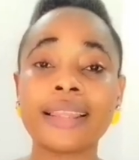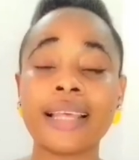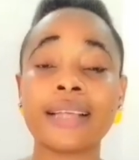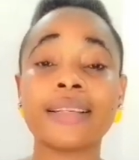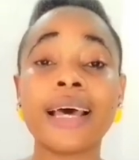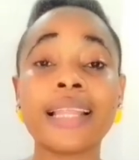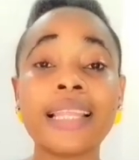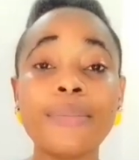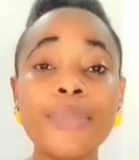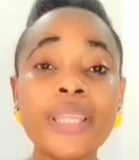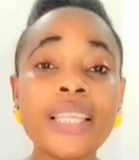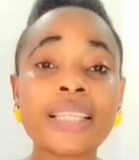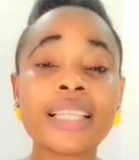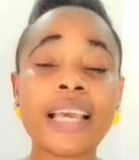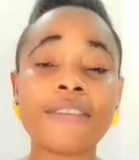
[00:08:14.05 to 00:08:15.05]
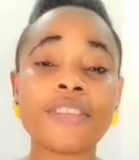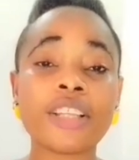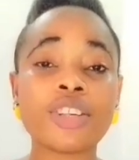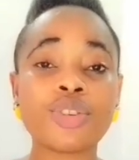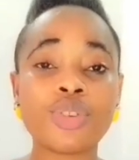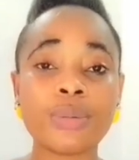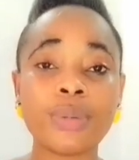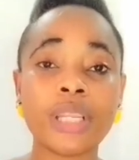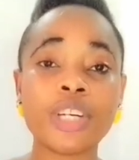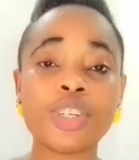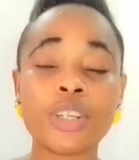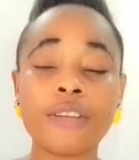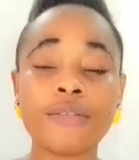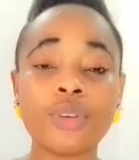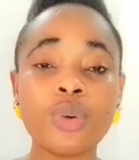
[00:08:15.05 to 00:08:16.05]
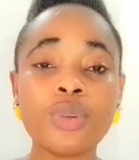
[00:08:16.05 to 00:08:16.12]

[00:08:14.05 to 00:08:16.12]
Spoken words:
that and immediately after the tribulation of